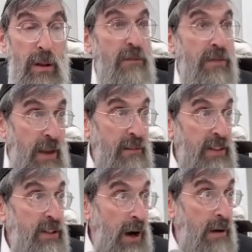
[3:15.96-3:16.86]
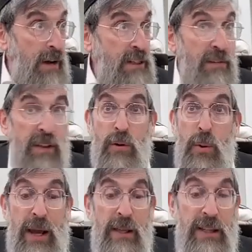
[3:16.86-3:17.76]
If, if it's karash, if it
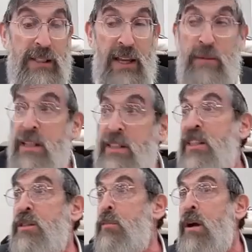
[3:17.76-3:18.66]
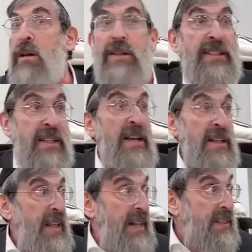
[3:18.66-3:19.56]
coagulates, it, it's this moil that's
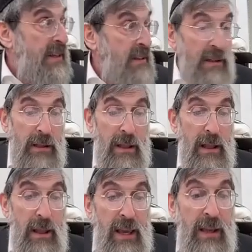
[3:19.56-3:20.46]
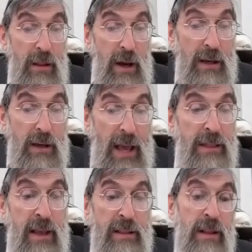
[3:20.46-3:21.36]
netzel, e like
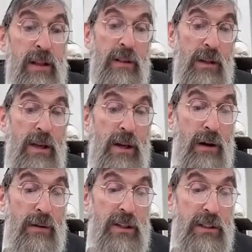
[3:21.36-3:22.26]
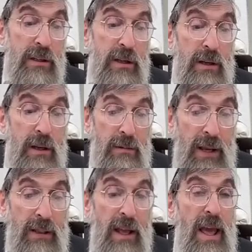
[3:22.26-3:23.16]
and and like karish,
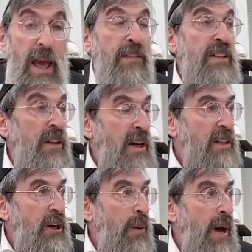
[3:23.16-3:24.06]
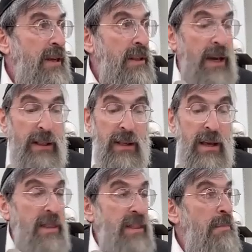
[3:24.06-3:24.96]
right? If it doesn't coagulate,
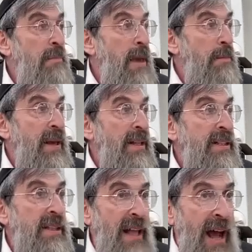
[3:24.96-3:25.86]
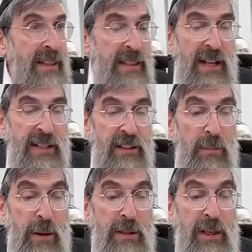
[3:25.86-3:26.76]
then maybe it's not
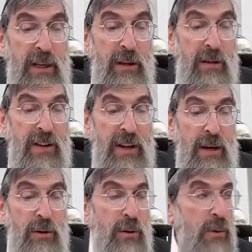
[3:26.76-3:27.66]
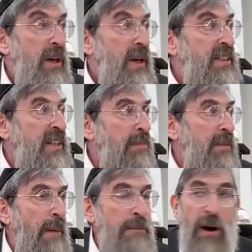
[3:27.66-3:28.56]
netzel, but kicha It's some
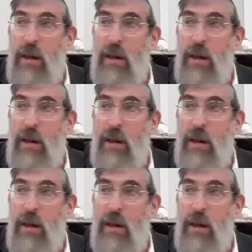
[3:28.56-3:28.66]
type